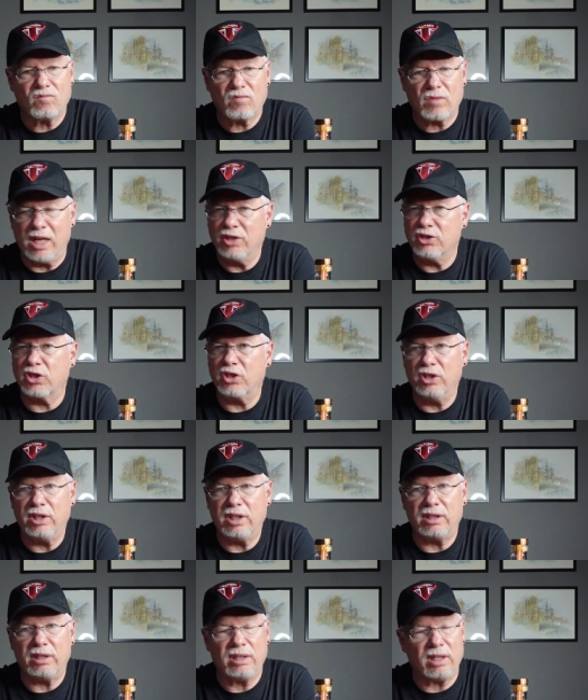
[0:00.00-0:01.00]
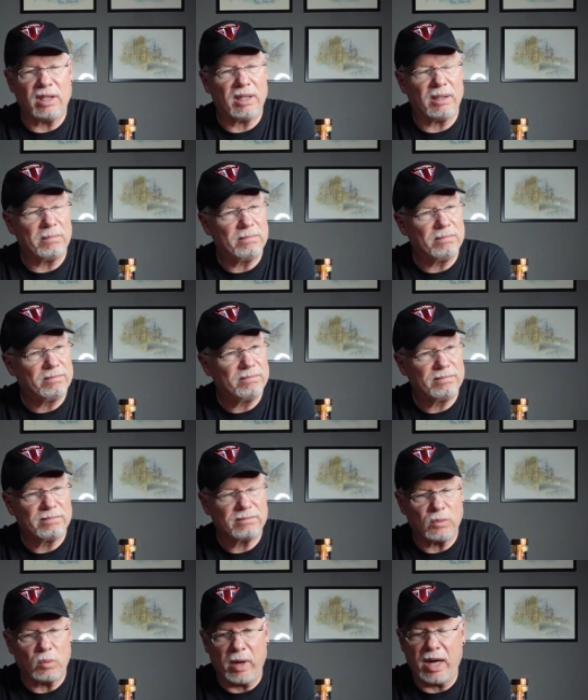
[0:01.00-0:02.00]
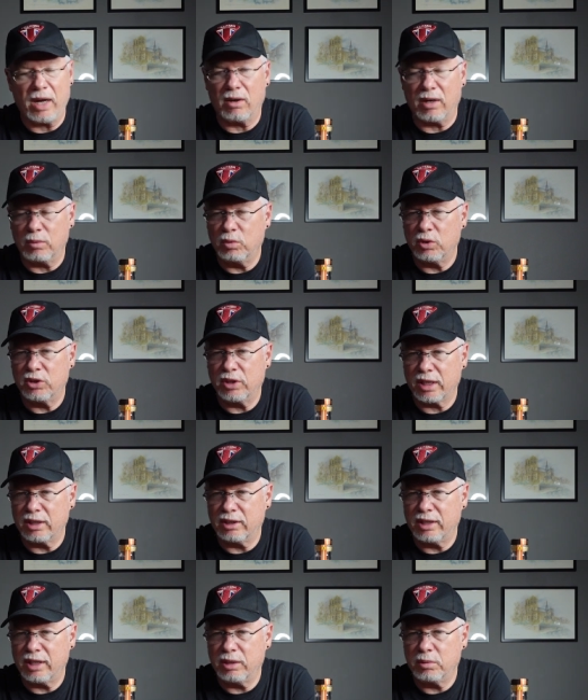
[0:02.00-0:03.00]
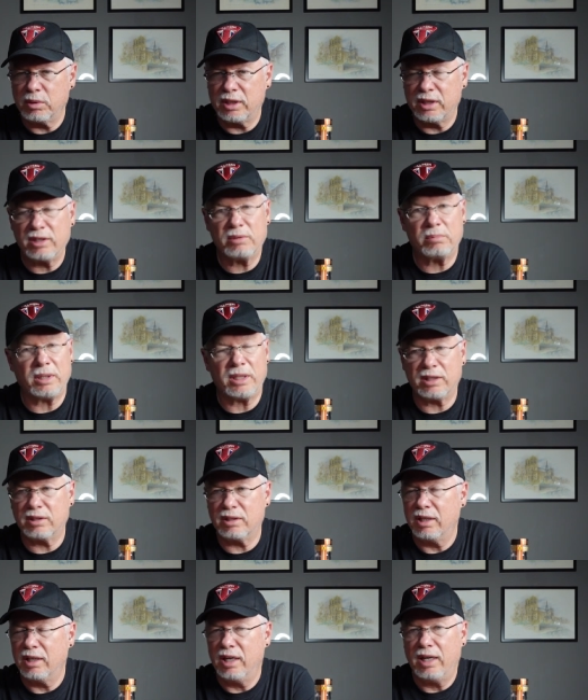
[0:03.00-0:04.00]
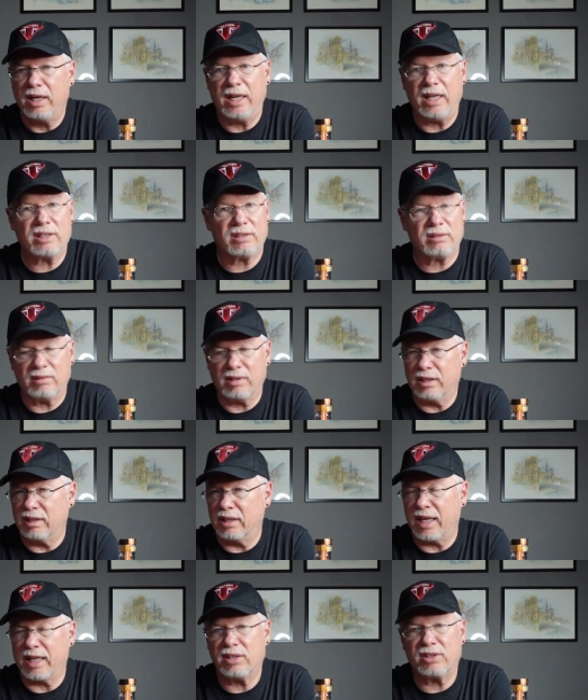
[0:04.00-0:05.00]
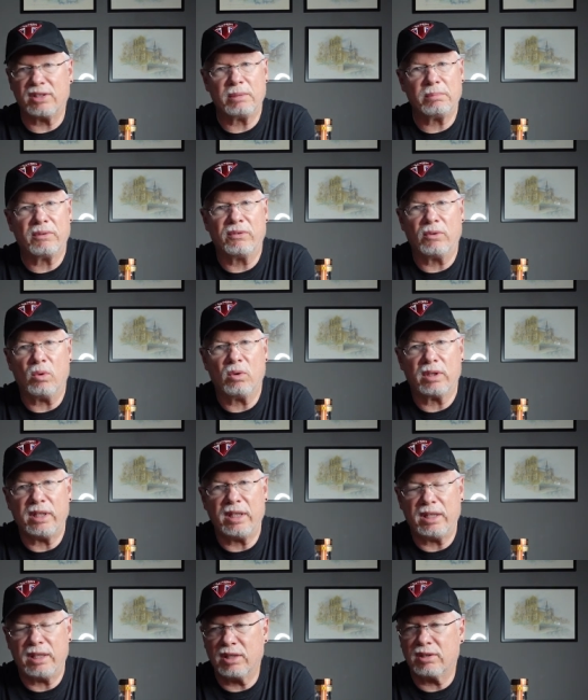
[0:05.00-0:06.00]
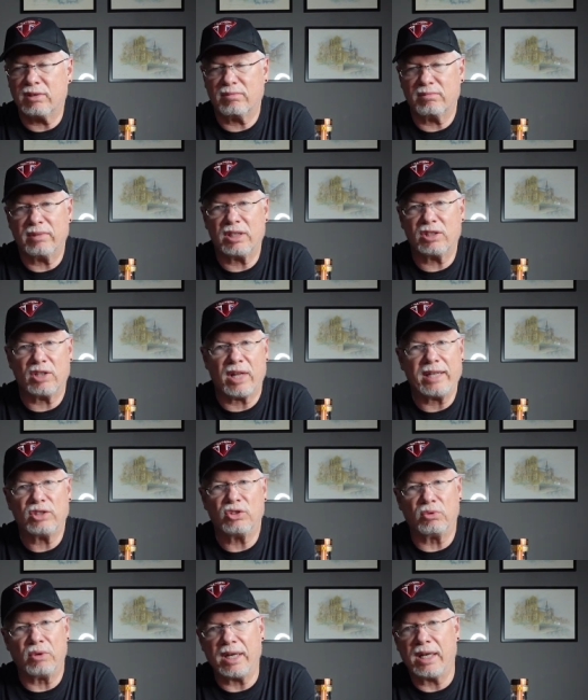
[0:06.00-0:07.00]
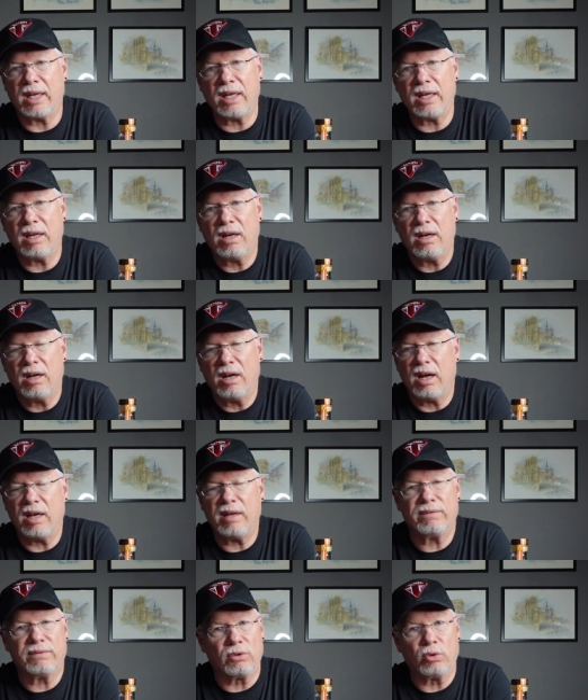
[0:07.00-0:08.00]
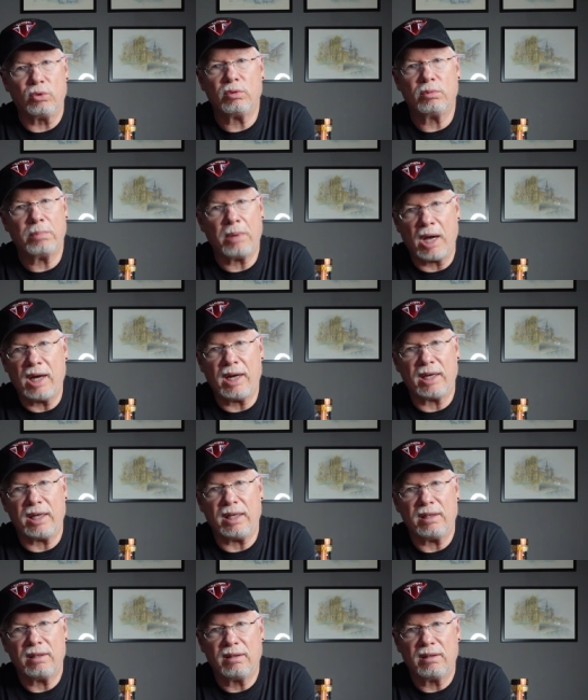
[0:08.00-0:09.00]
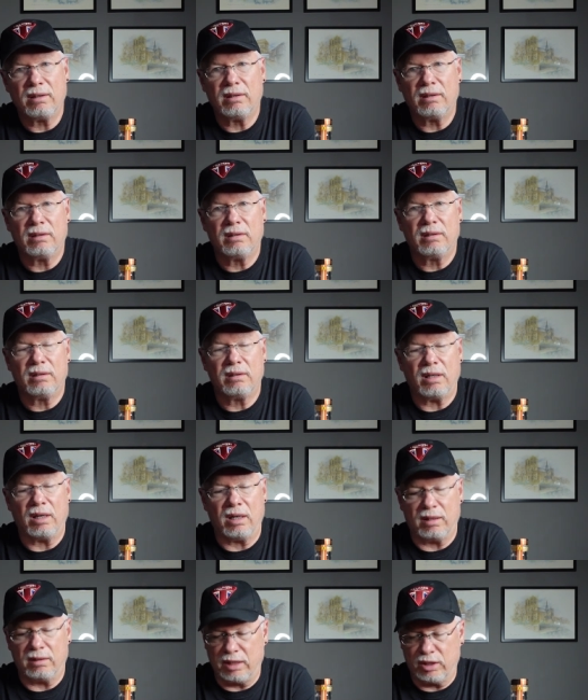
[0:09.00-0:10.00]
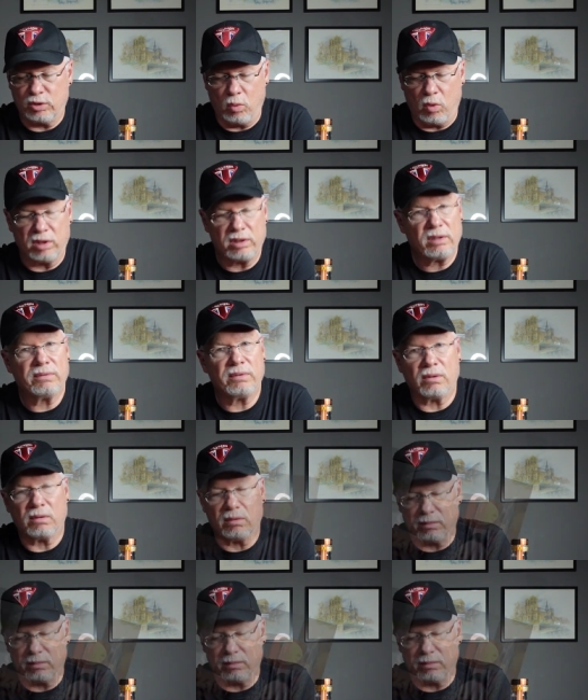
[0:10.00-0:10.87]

It's good. Um, wow, I wish I could tell you what it is, but it it's like I said before. It, it's it's like drinking a fruit pie. Uh, it's wonderful.